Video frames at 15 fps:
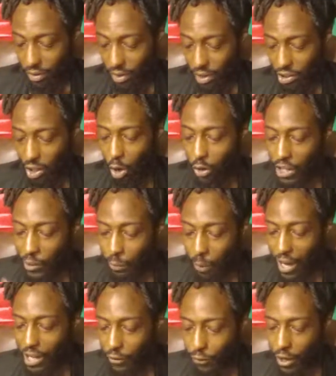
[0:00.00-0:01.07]
So this
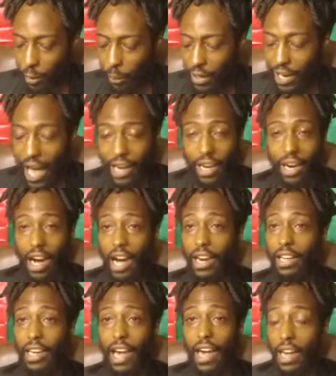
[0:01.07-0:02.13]
place finna be like
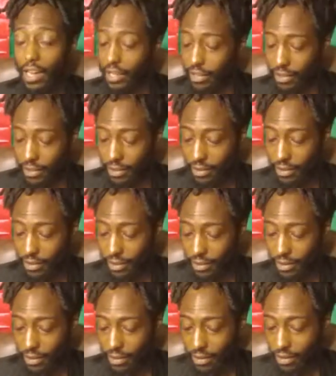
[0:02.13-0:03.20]
100 gays,
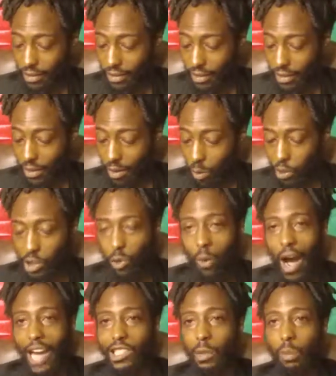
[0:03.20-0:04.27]
which is
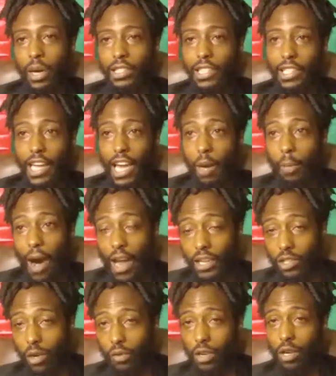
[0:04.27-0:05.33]
why it's a bunch of dead
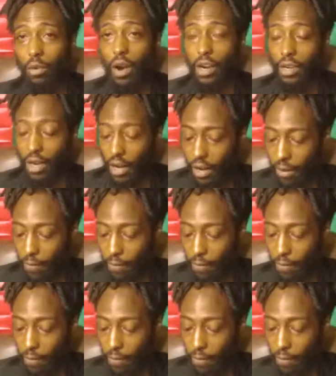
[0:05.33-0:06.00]
bodies over here right now.